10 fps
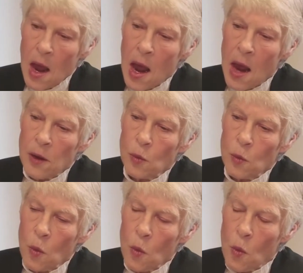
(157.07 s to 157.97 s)

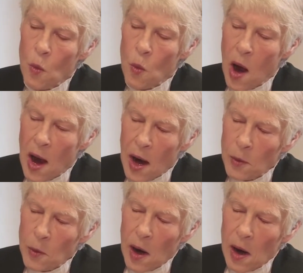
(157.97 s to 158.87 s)
And
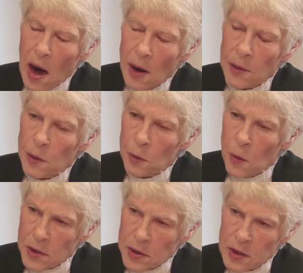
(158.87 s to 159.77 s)
how do the
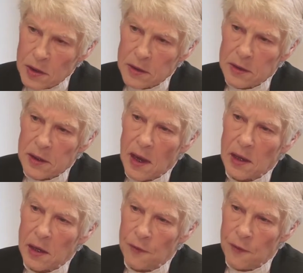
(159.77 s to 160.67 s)
Russians
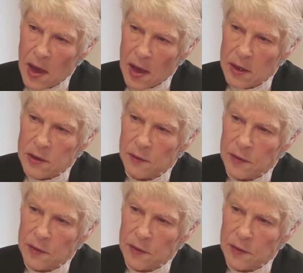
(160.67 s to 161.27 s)
take advantage of